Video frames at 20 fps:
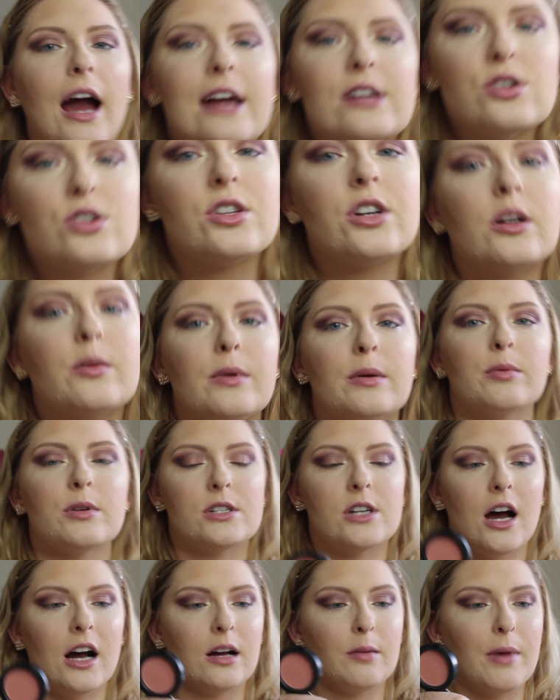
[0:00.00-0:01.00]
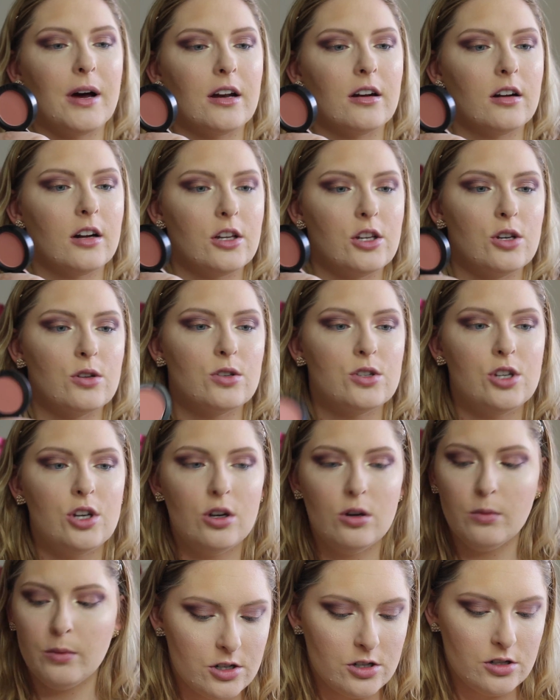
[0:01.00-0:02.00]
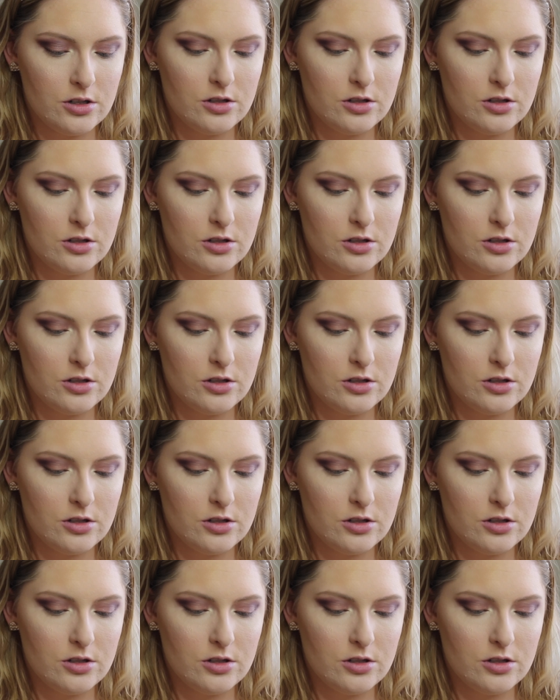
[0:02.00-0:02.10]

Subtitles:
I just heard people talk about it on YouTube.